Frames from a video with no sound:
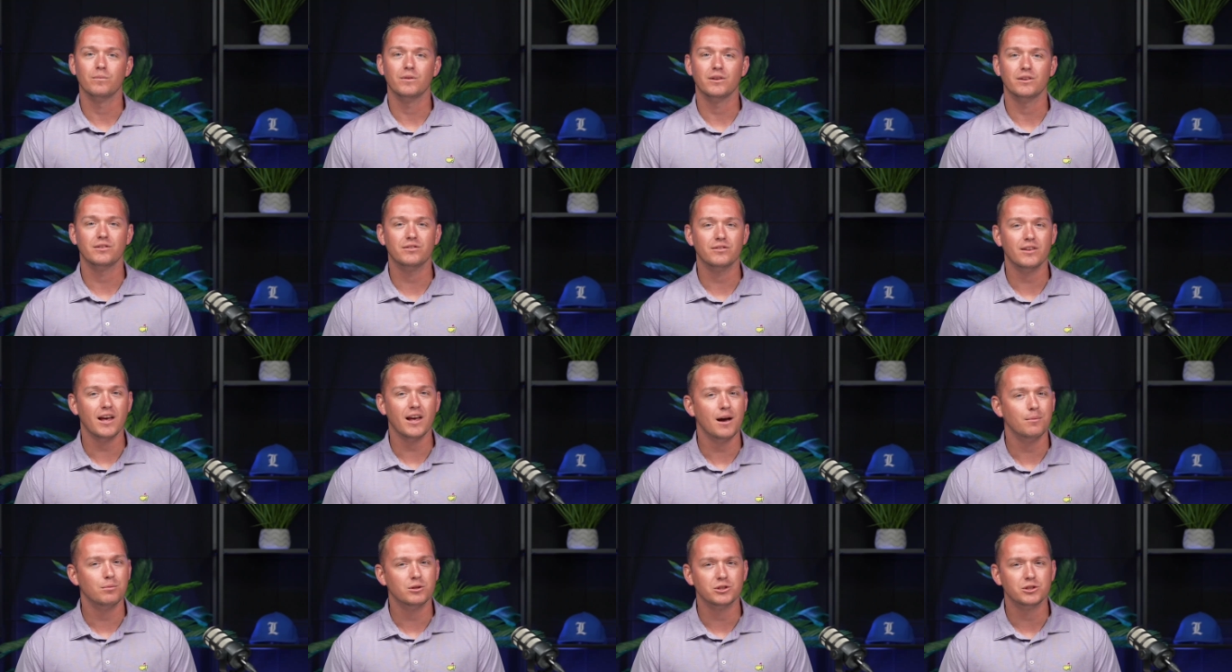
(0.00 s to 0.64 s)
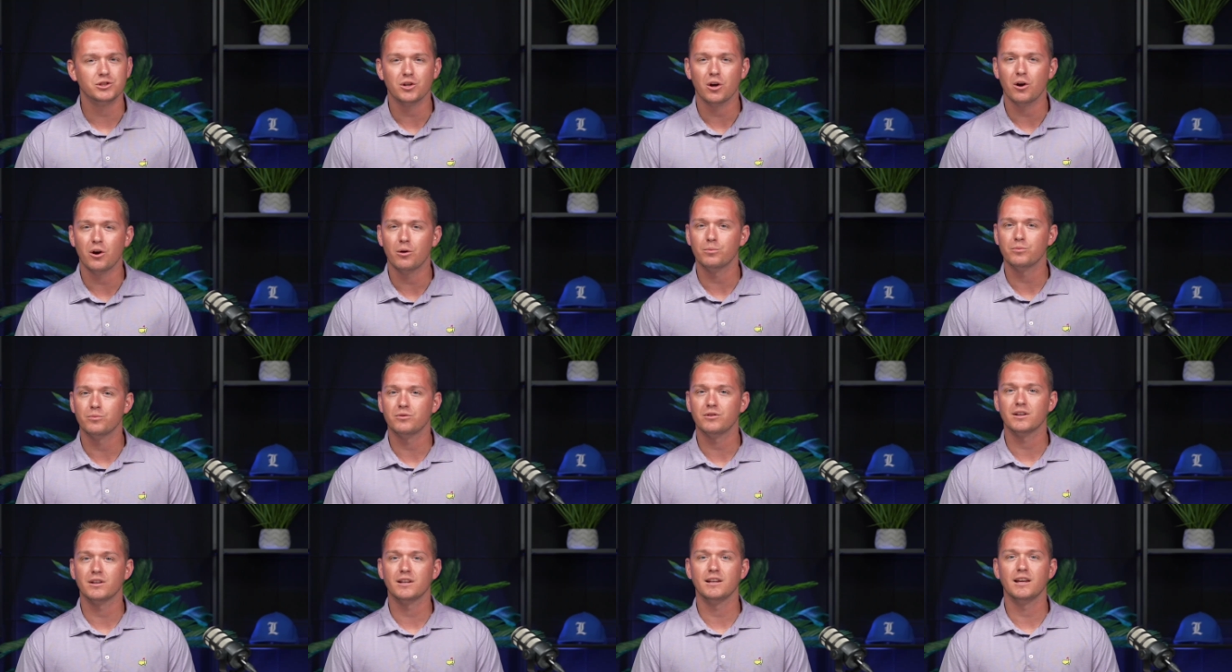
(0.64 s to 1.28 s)
Established
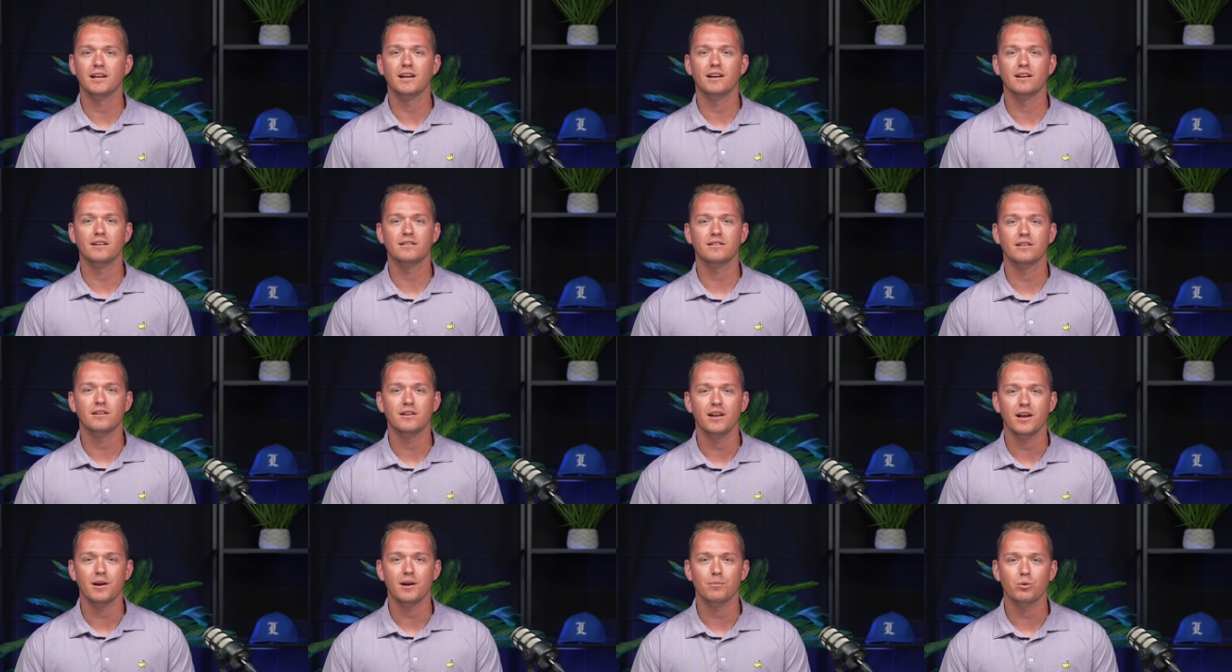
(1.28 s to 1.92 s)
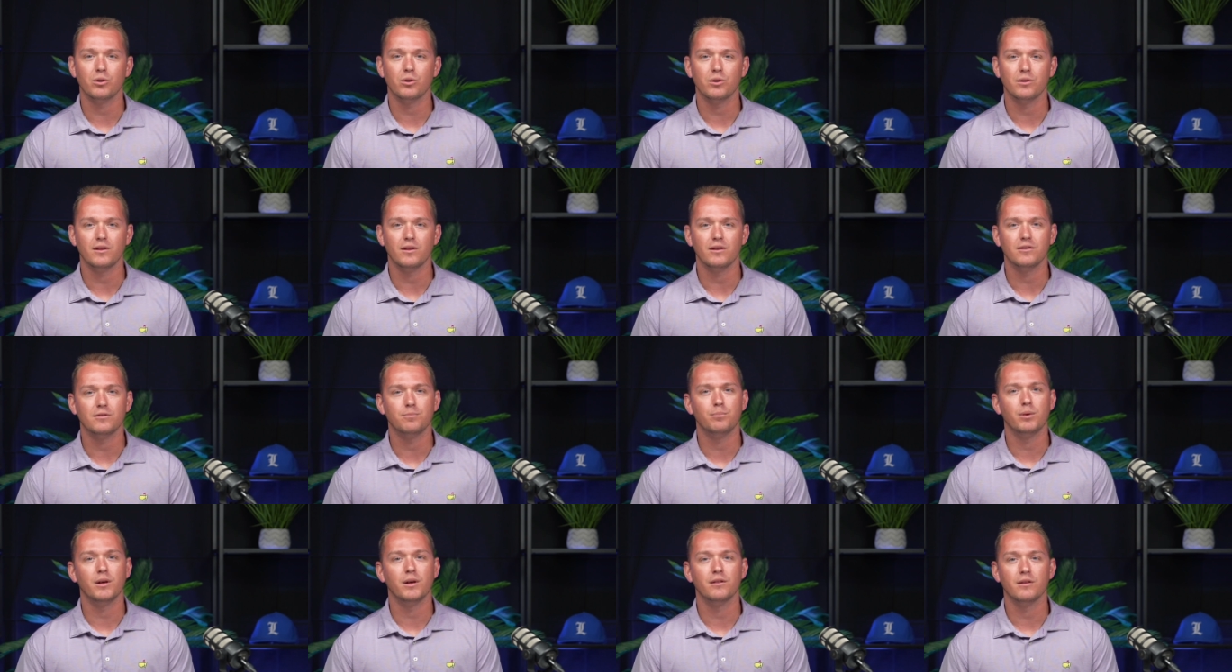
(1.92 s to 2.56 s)
homes again. It's a neighborhood
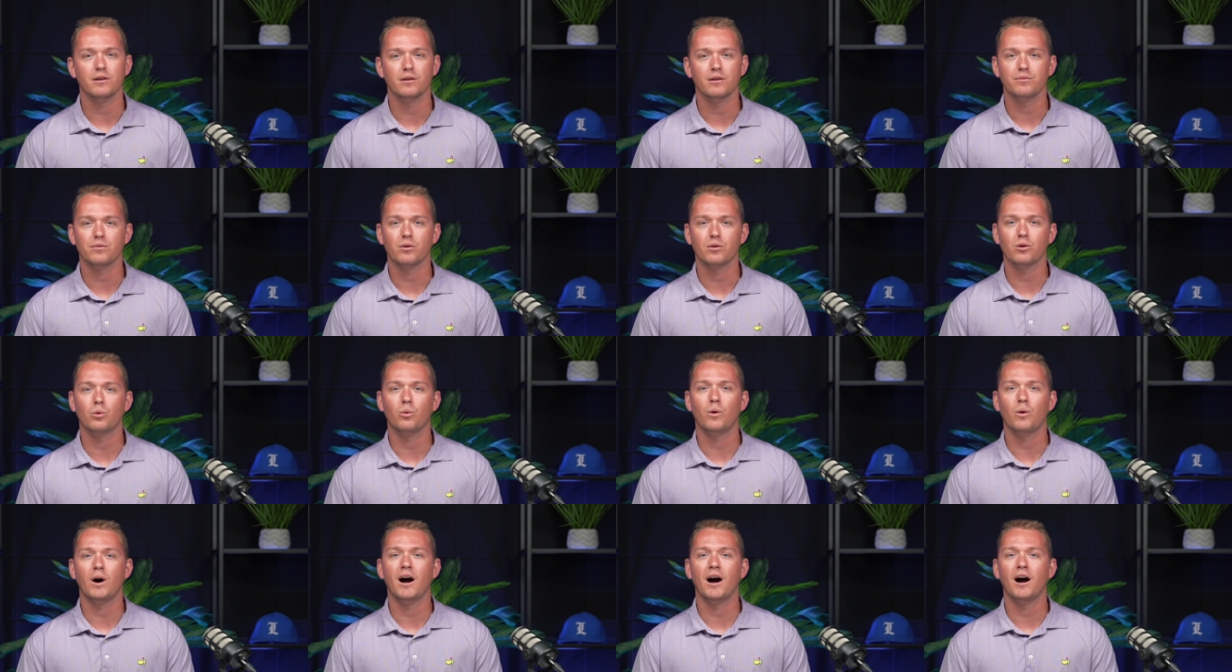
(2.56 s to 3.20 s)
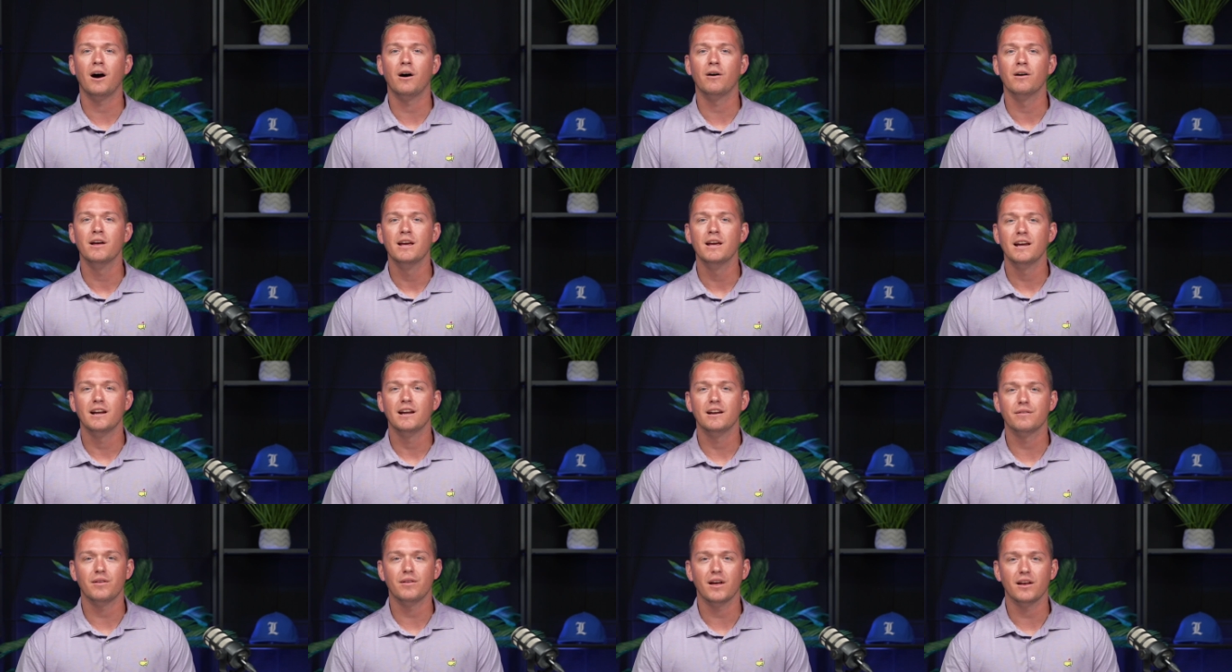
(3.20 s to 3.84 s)
that's been there for a while.
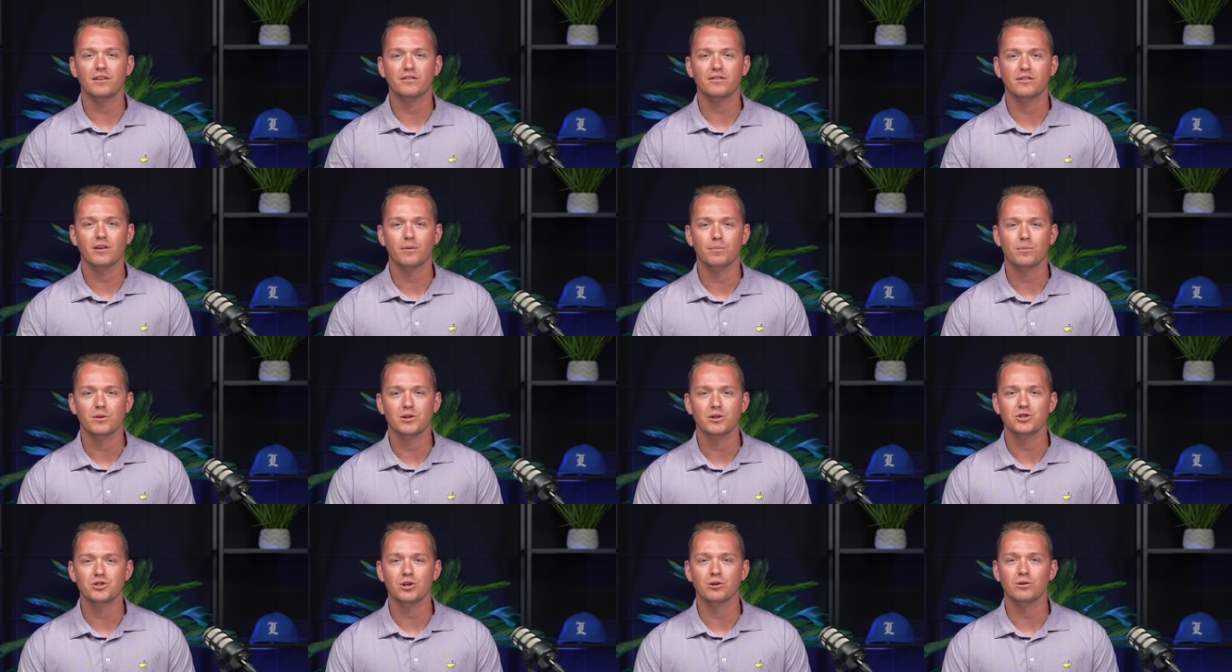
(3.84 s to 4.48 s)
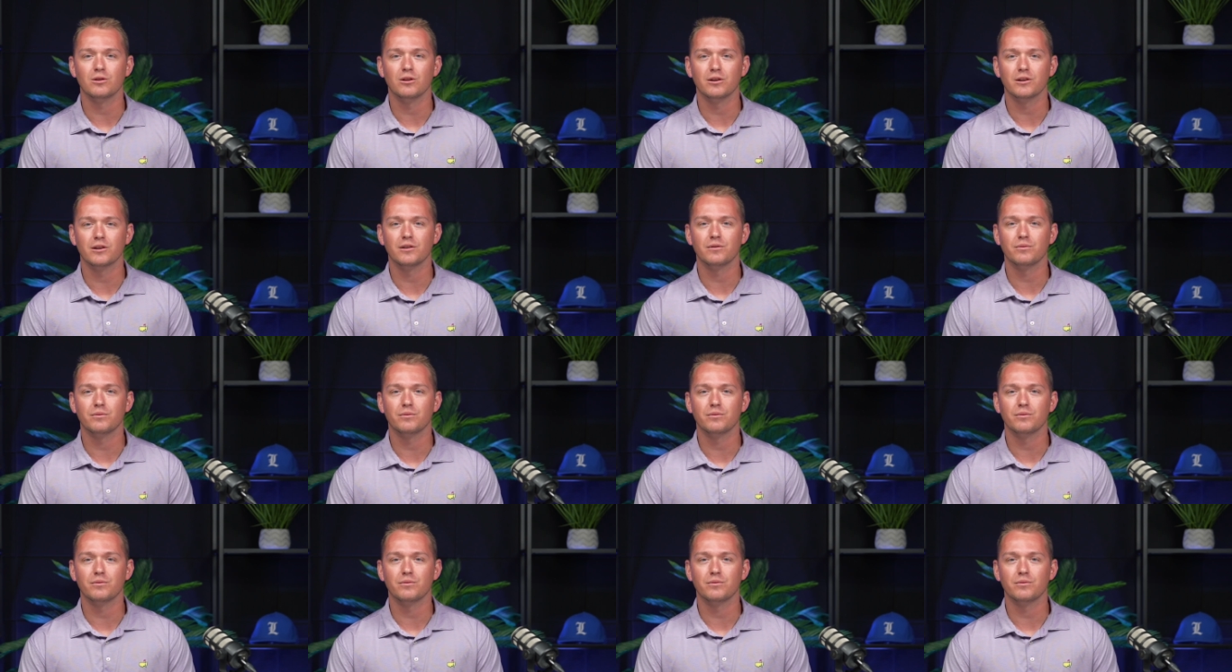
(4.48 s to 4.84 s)
And if that's something you're looking